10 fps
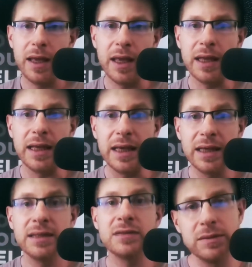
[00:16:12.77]
it
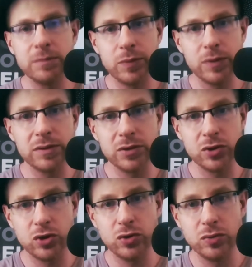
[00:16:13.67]
is
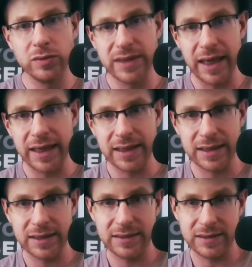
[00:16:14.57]
important to take into
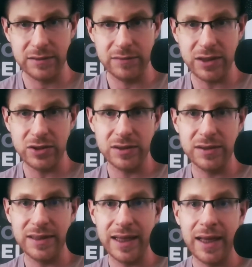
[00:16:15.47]

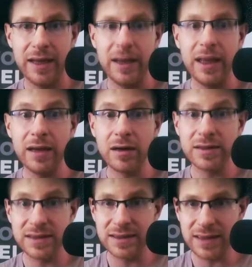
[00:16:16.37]
consideration that in our
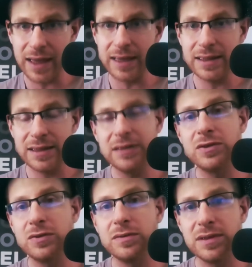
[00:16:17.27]
society, these
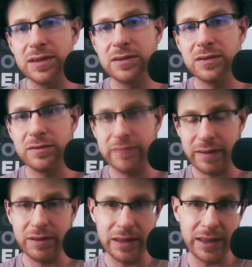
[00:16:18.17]
two things are
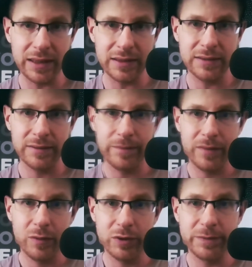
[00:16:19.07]
very linked,
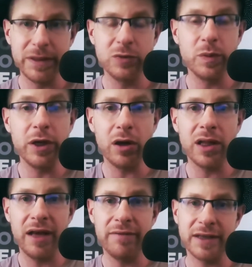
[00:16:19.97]
which means we all
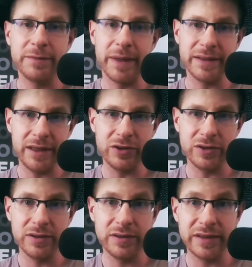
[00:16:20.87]
have
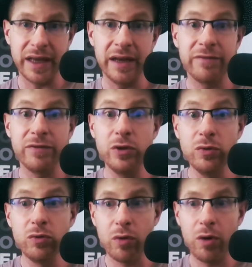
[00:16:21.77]
expectations. And if
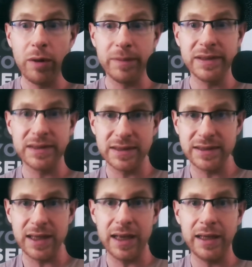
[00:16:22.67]
you grow up in the
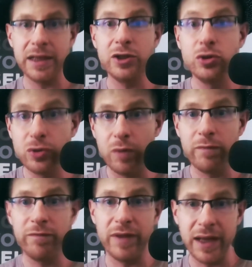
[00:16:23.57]
society and you don't
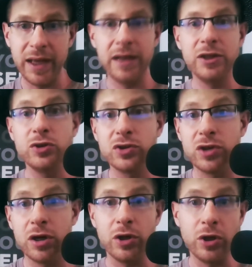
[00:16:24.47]
fit in and you
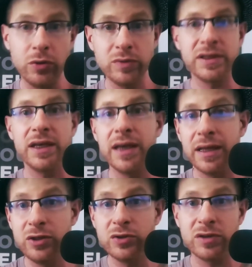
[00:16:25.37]
start using
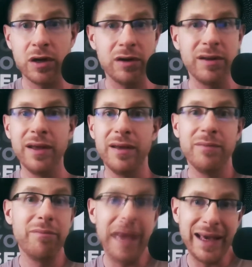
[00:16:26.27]
and you start
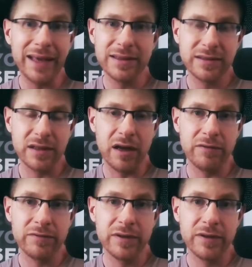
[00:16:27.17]
making stuff,